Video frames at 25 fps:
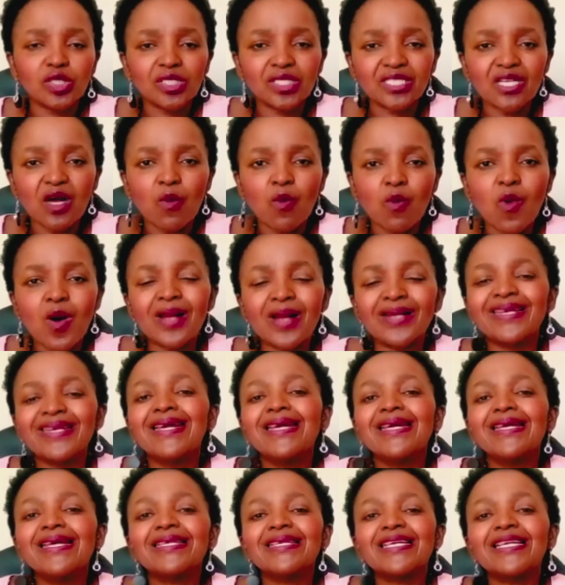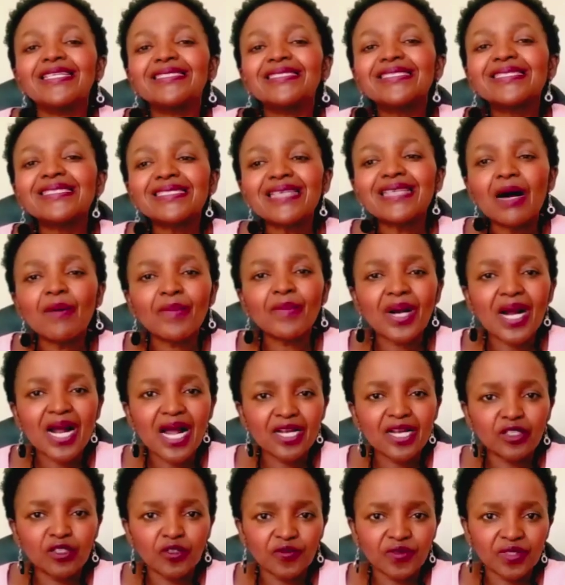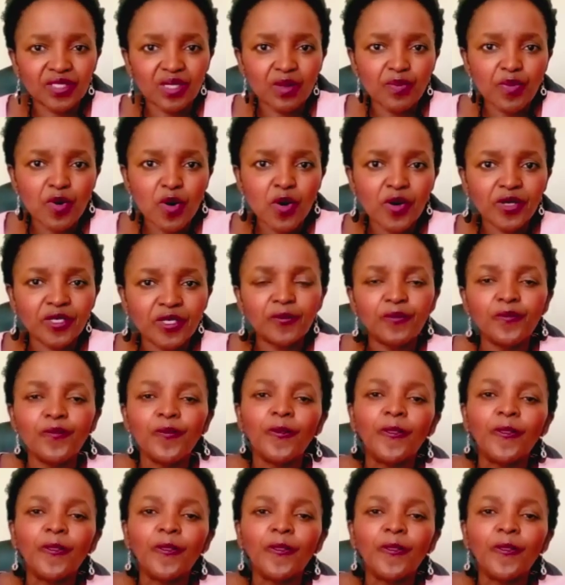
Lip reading: to someone. Get some kind of support.